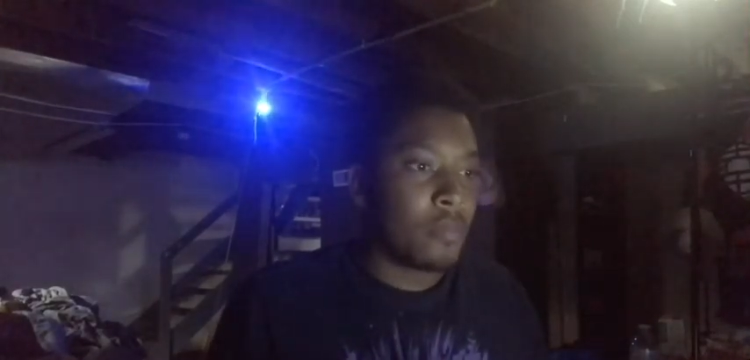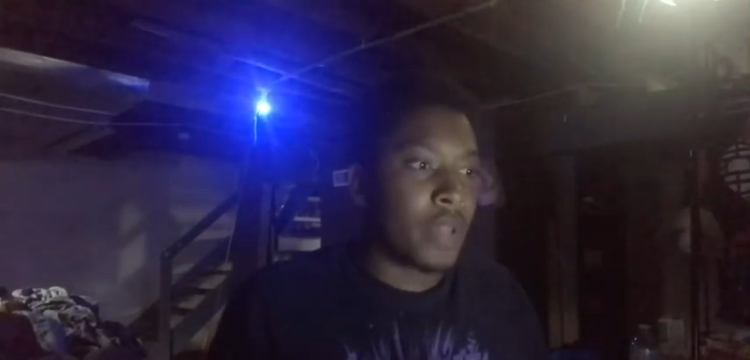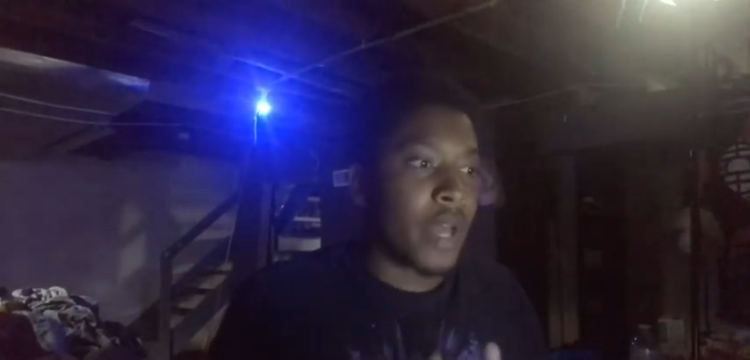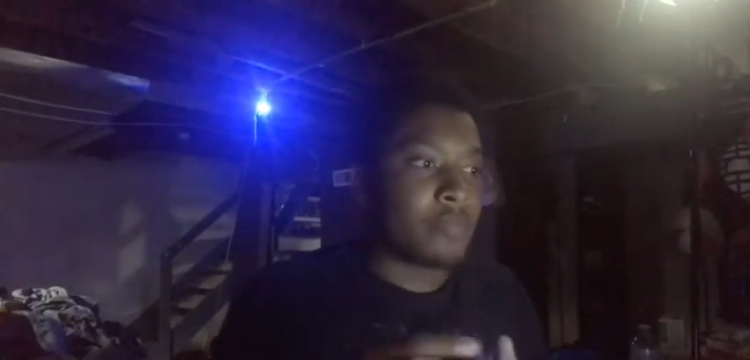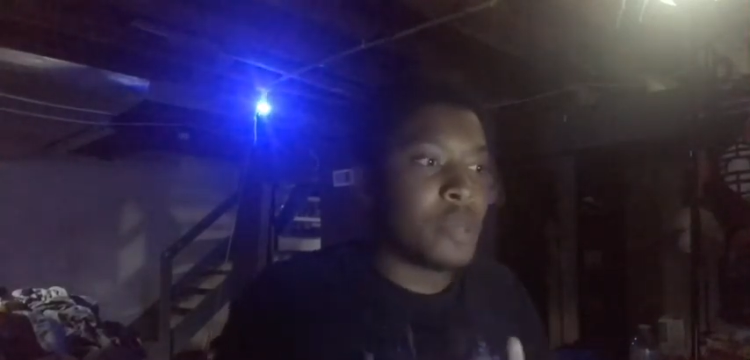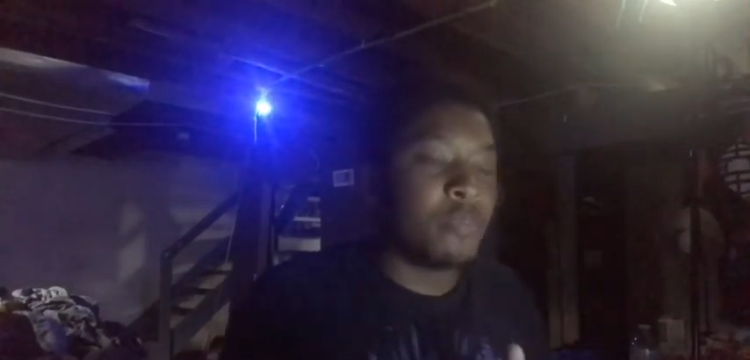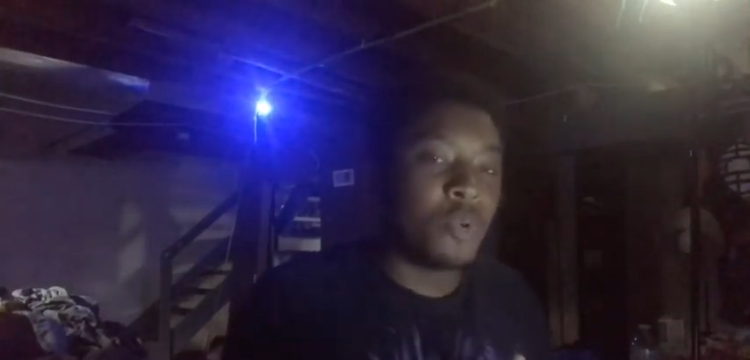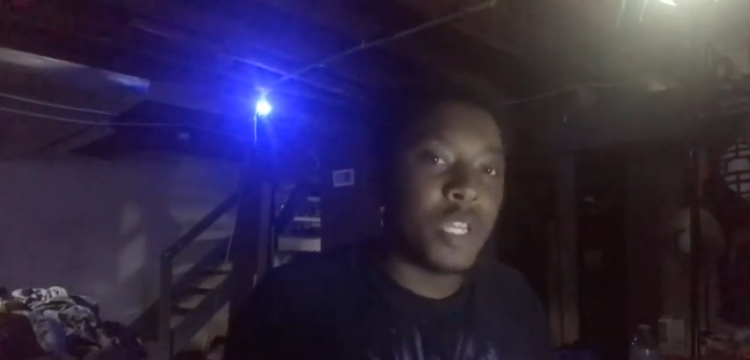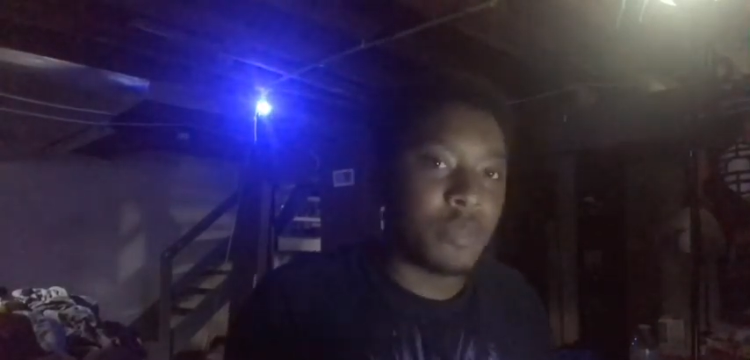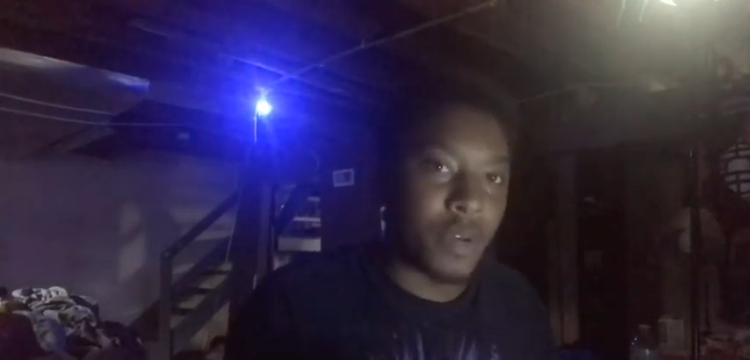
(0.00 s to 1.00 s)
black
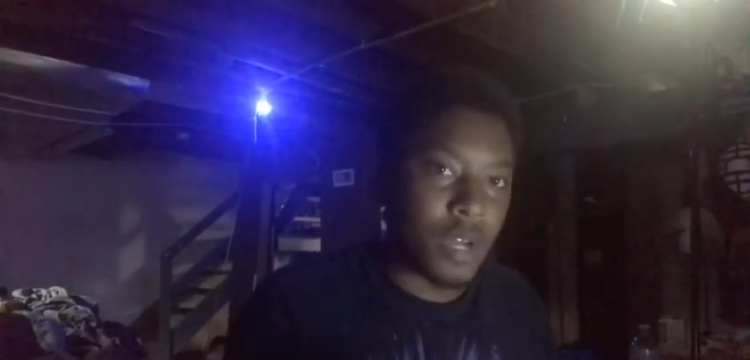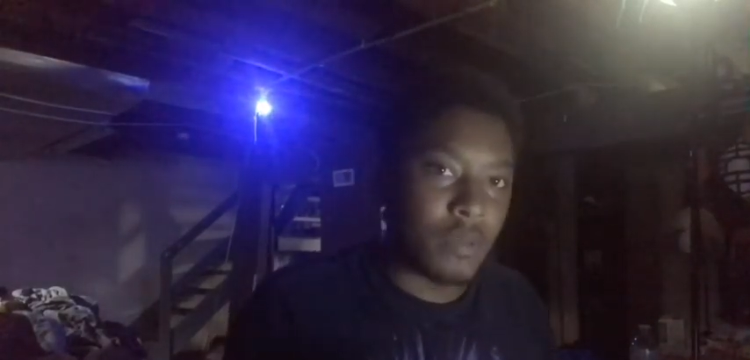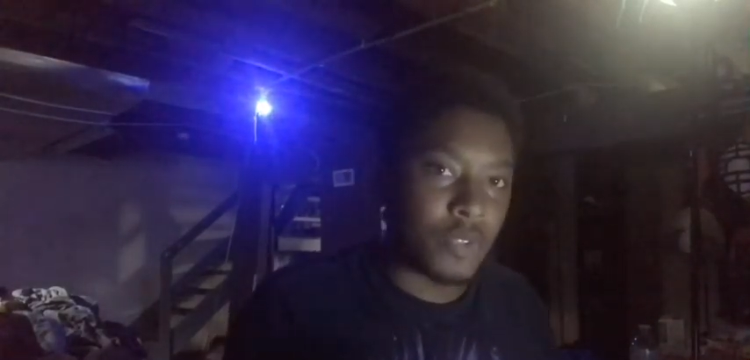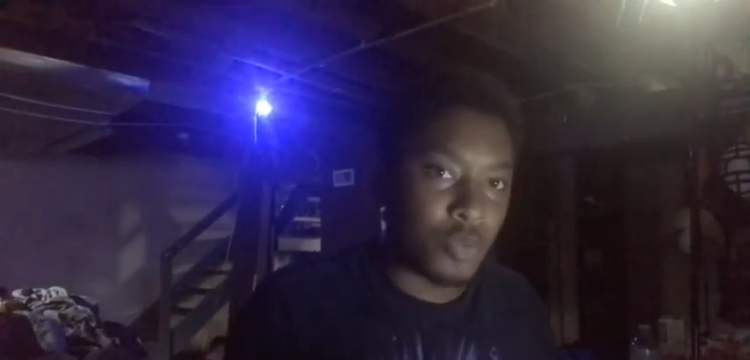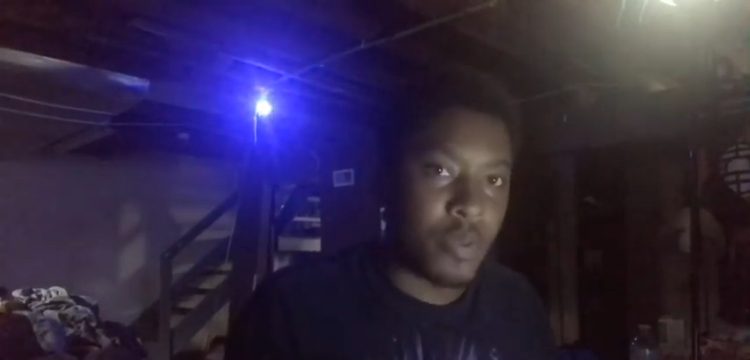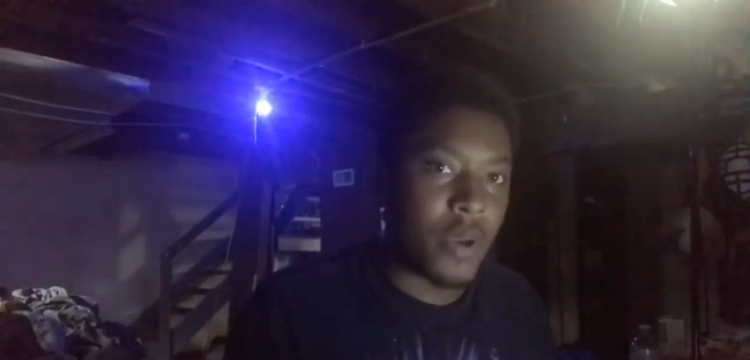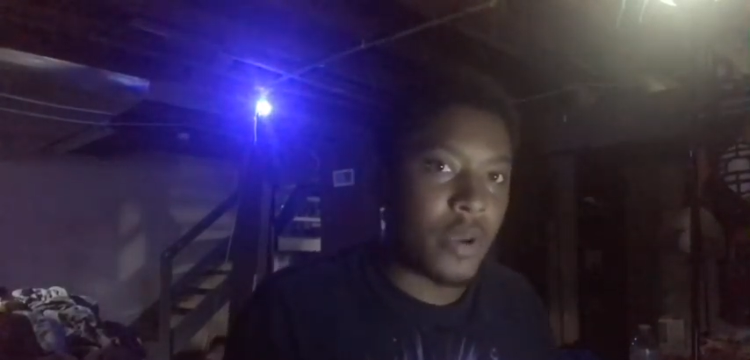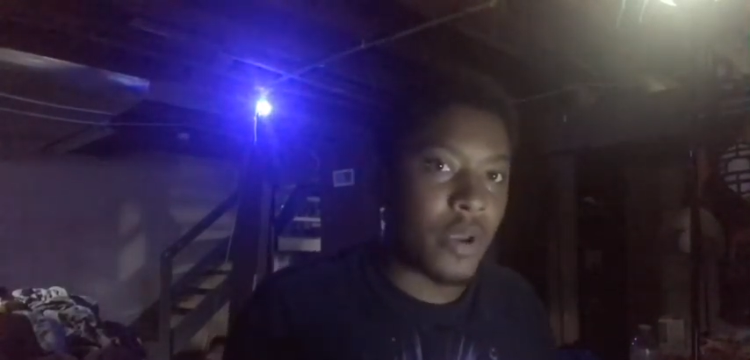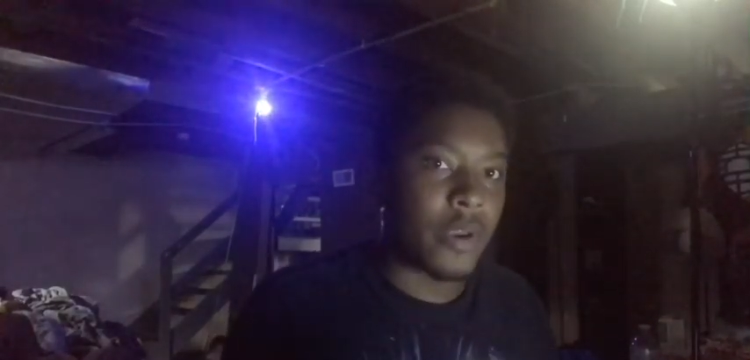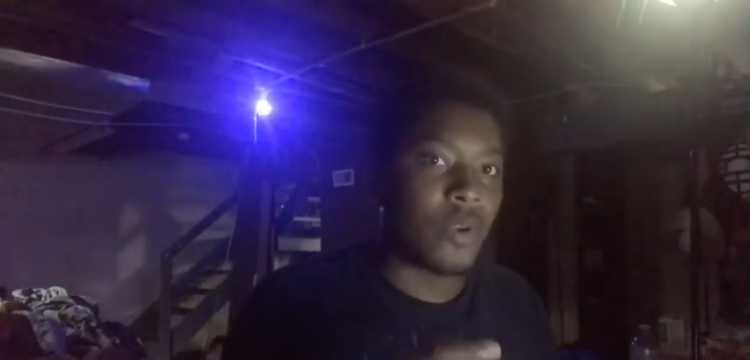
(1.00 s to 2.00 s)
people need to become
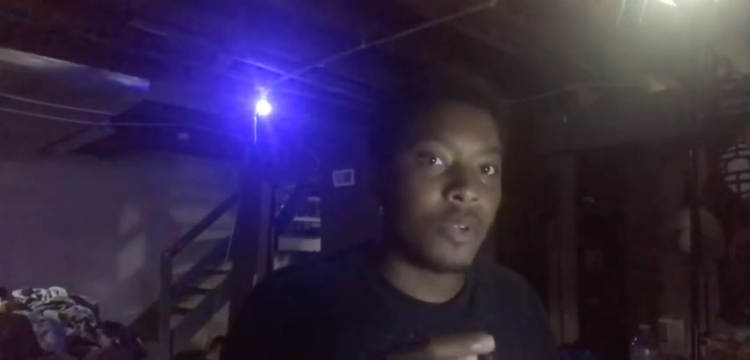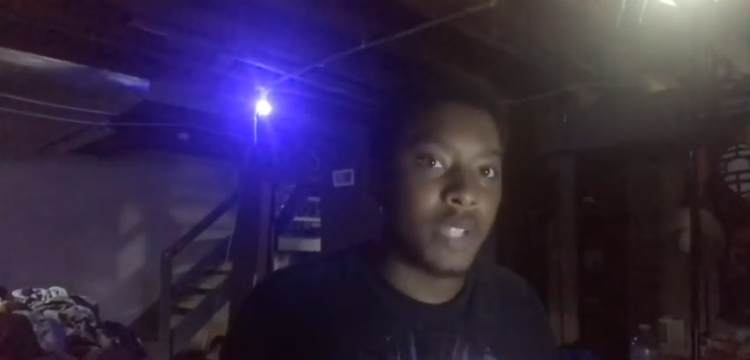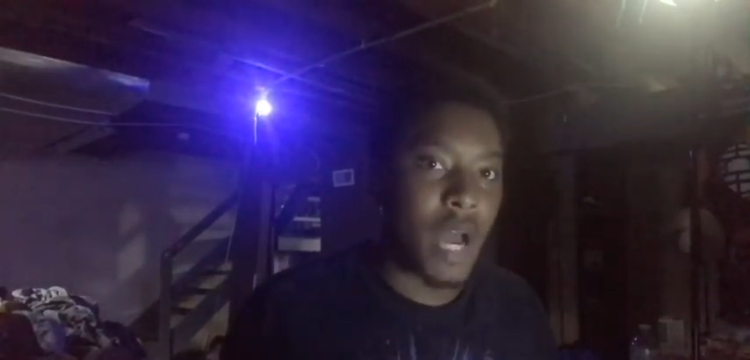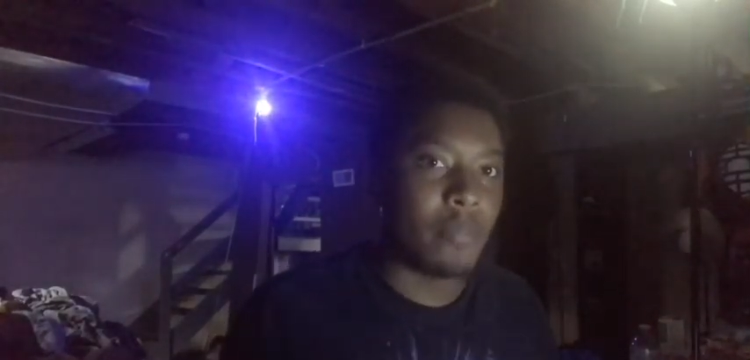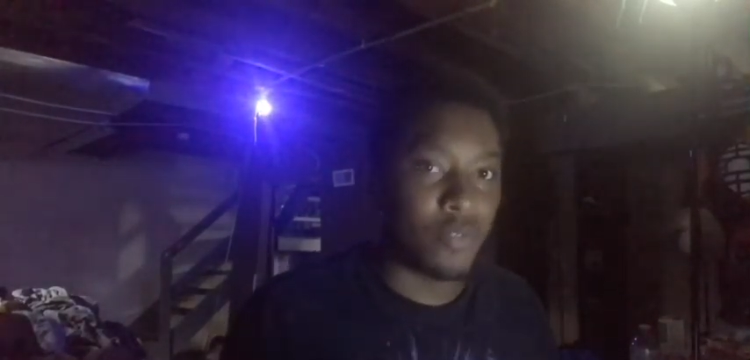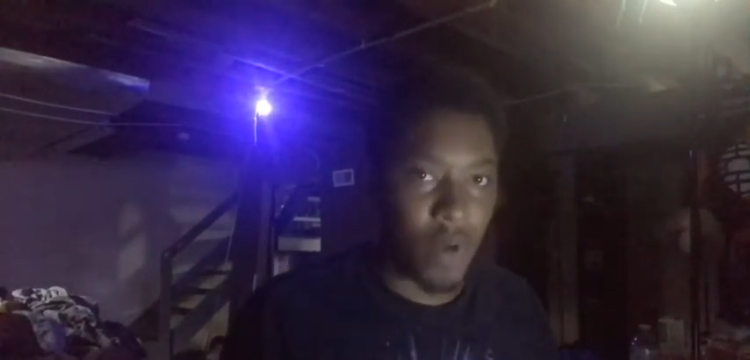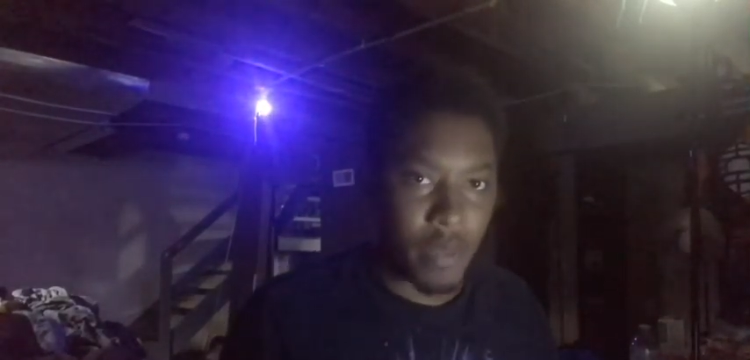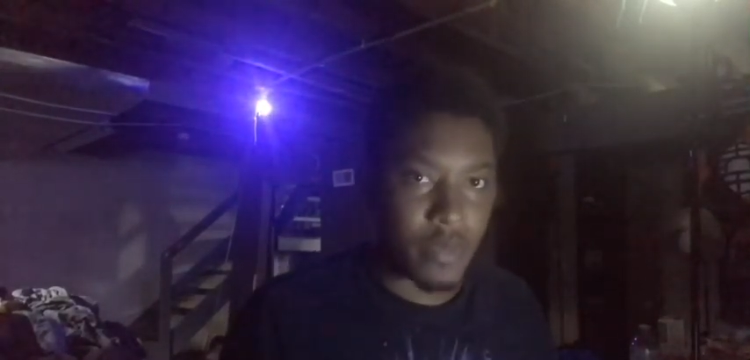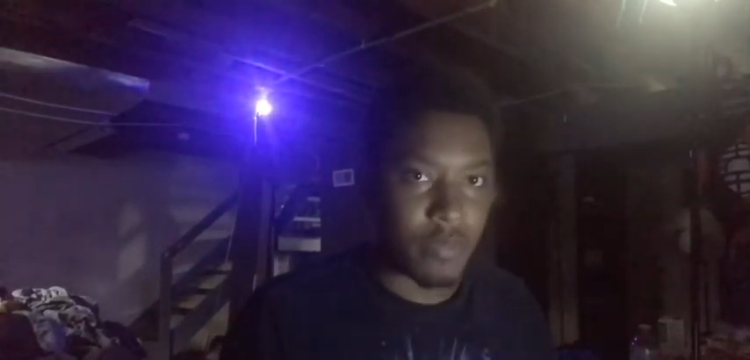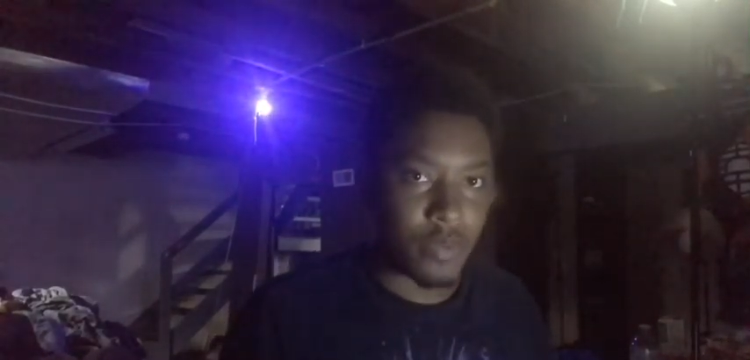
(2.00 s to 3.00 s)
superior and on top of
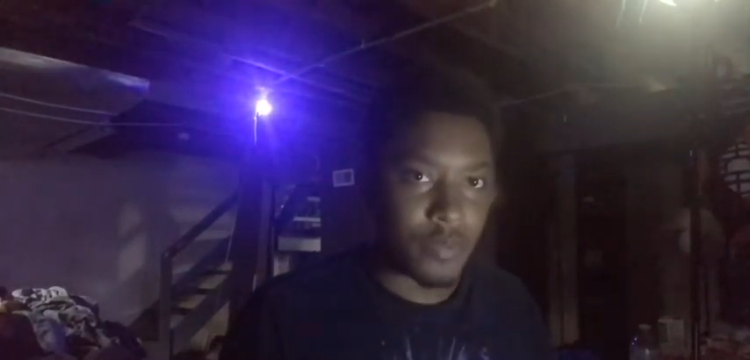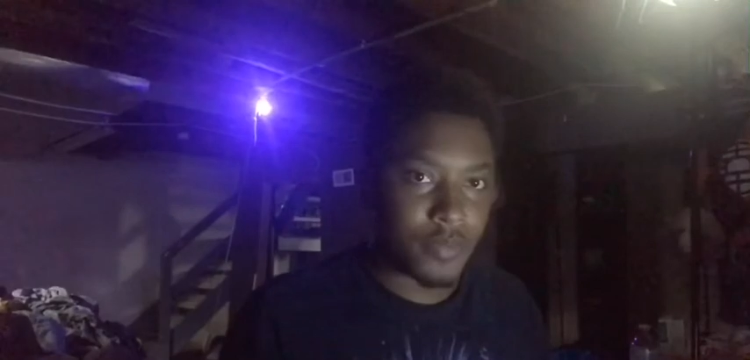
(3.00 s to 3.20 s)
white people.